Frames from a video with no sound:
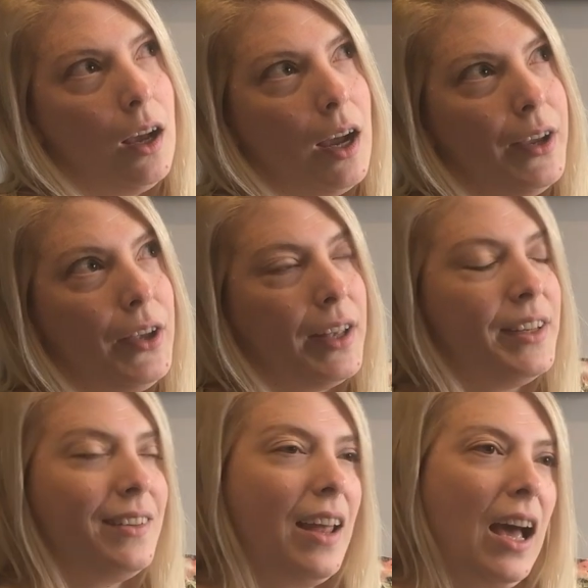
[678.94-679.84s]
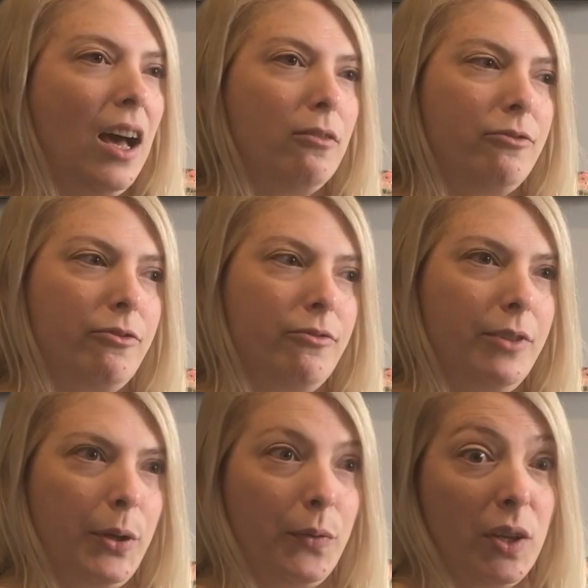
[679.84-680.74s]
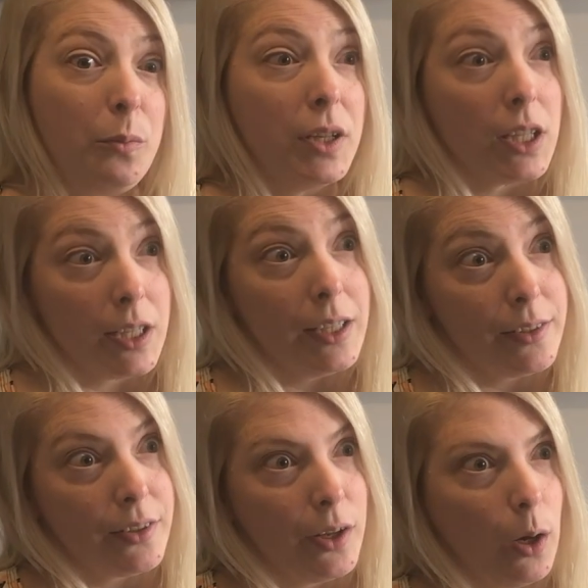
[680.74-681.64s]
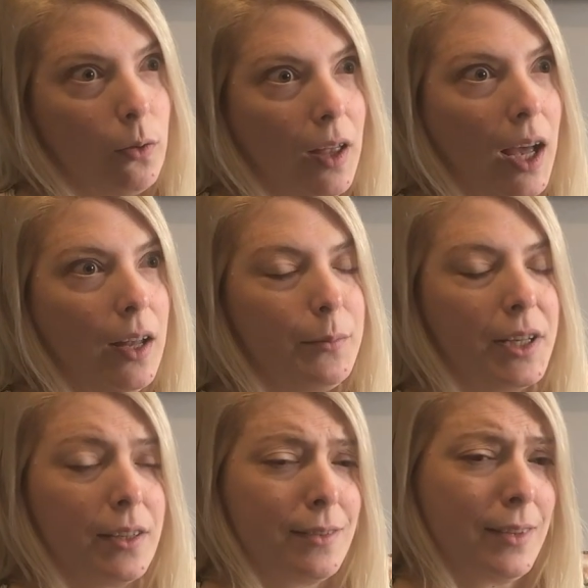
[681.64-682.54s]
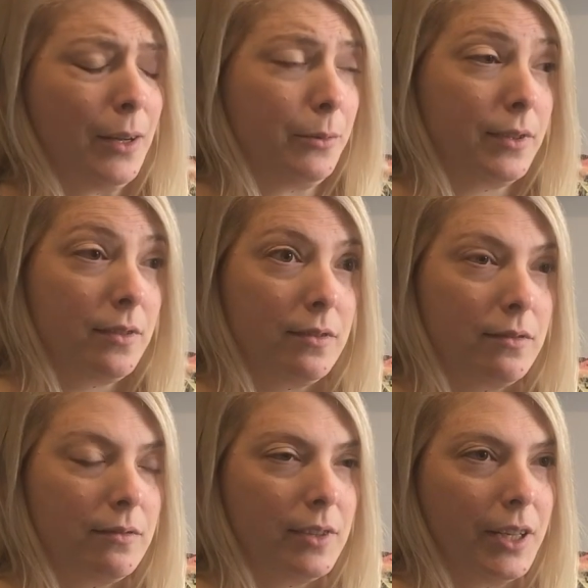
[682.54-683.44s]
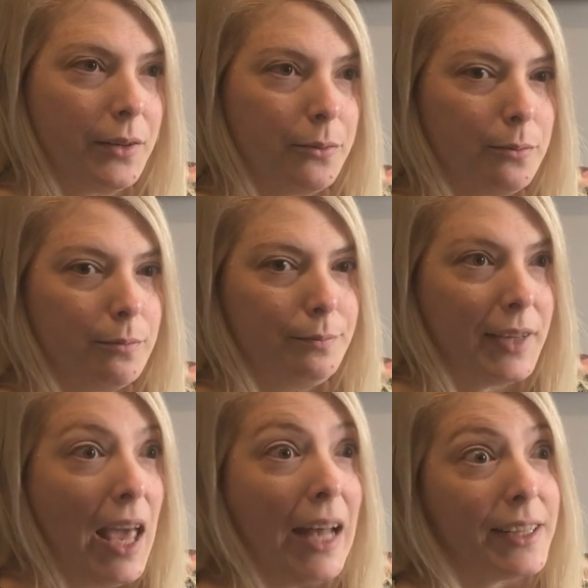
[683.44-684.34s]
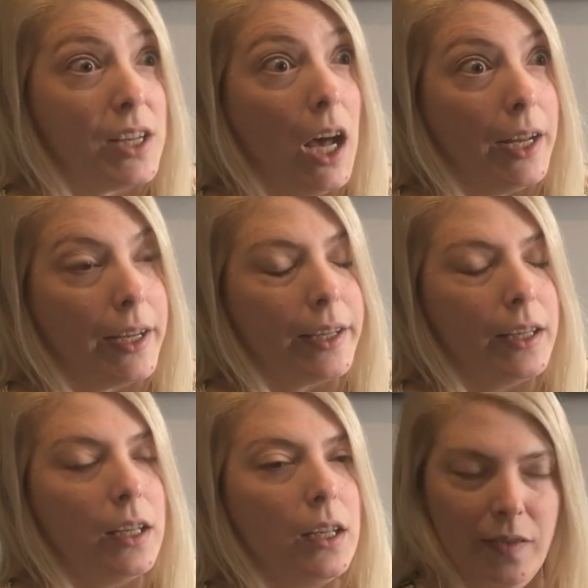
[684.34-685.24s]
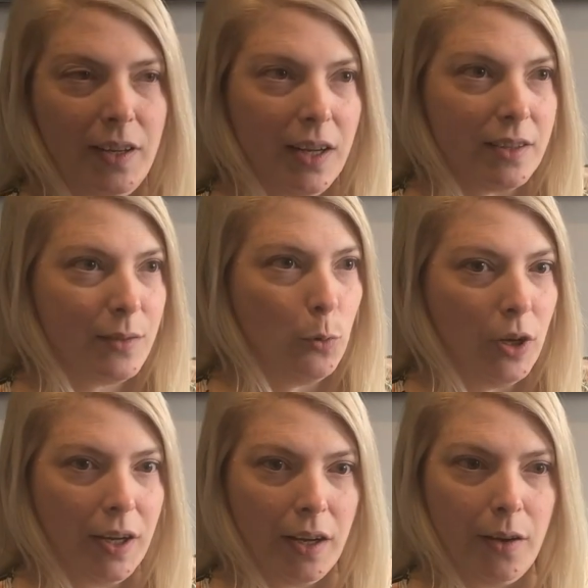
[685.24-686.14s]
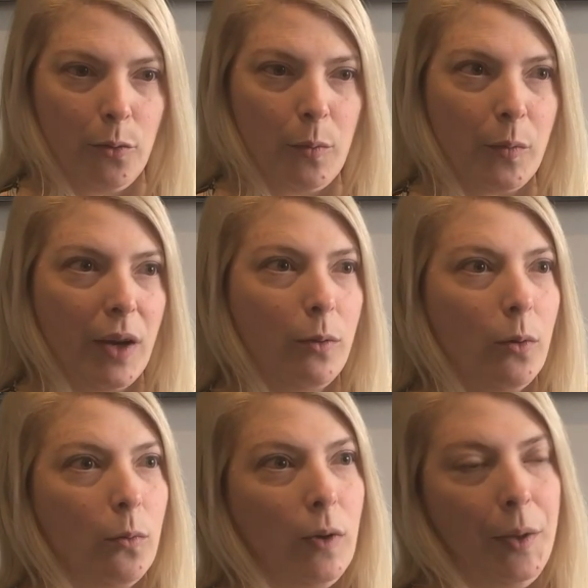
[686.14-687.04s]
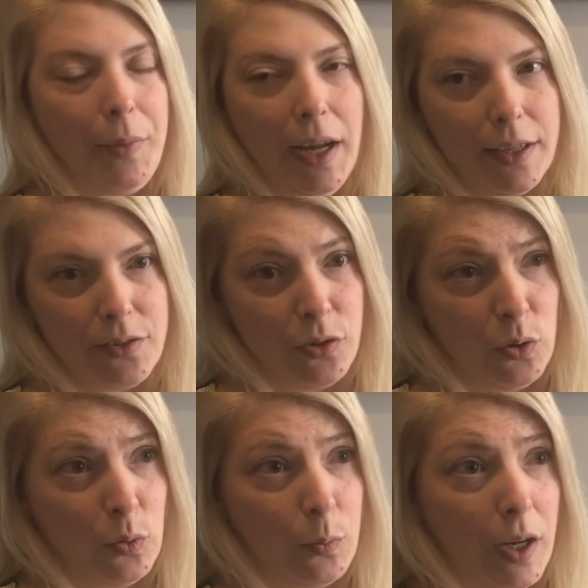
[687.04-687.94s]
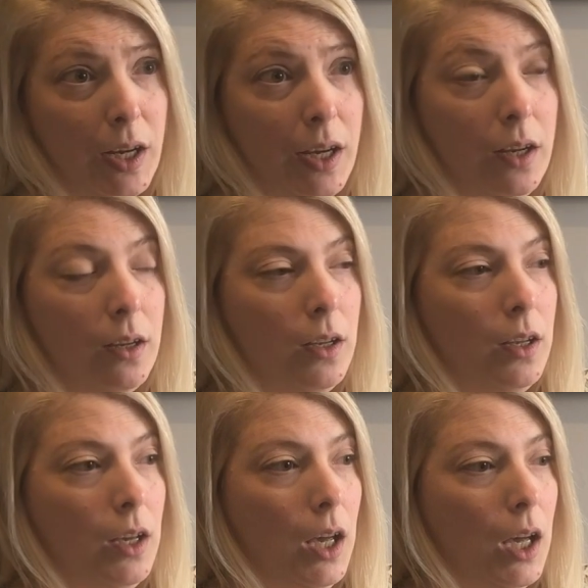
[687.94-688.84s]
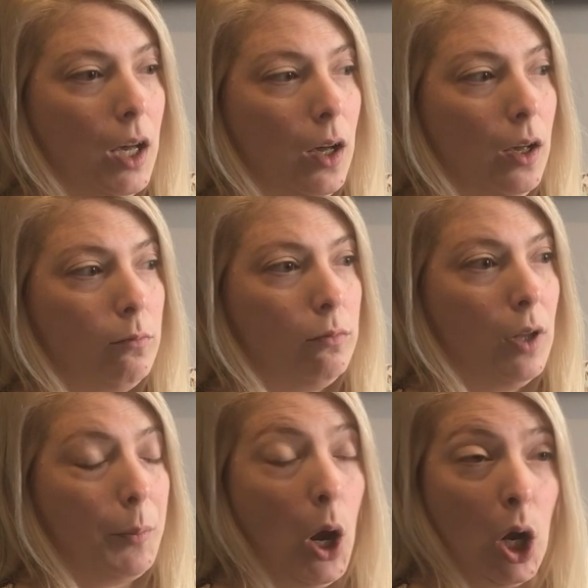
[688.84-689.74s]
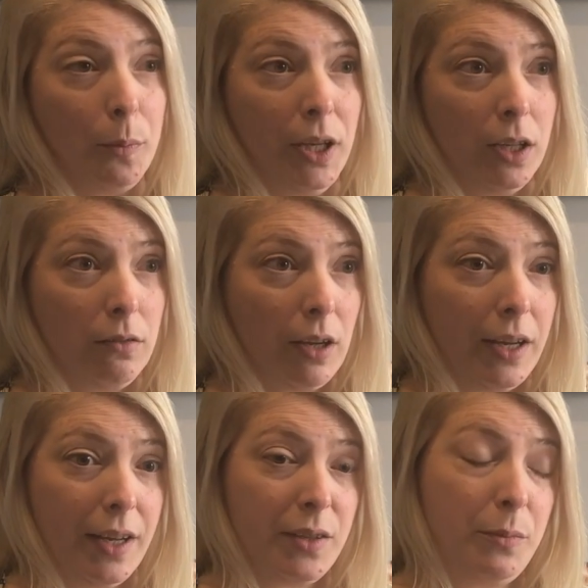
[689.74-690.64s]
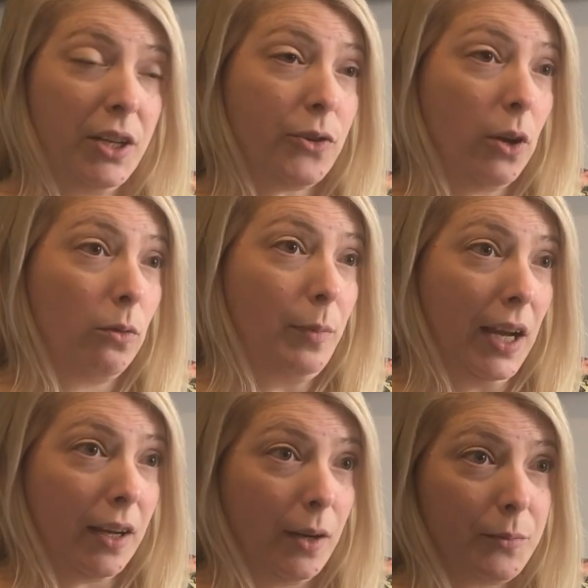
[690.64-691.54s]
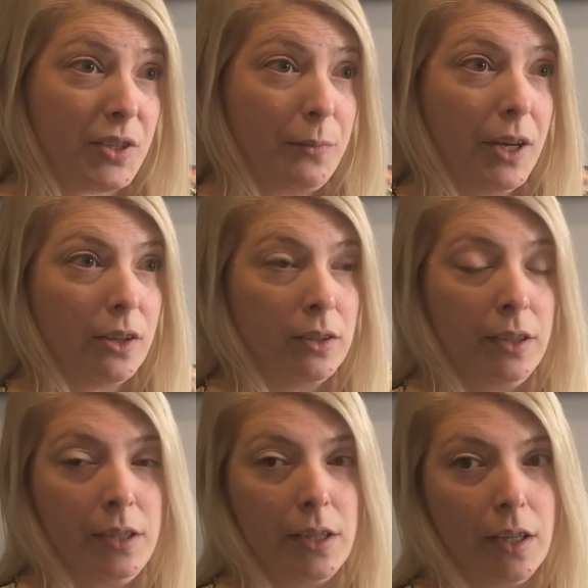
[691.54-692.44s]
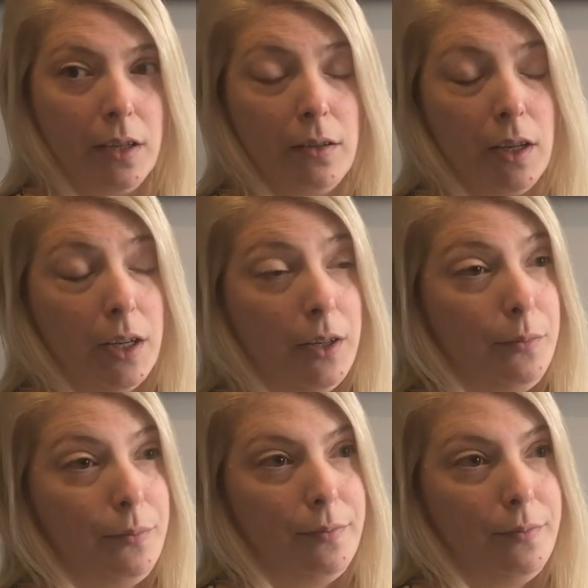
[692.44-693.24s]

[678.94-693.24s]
didn't have, the ability to know that because I was, catatonic. The next morning, I remember I went back to my apartment. I had to metro back up to Maryland, and I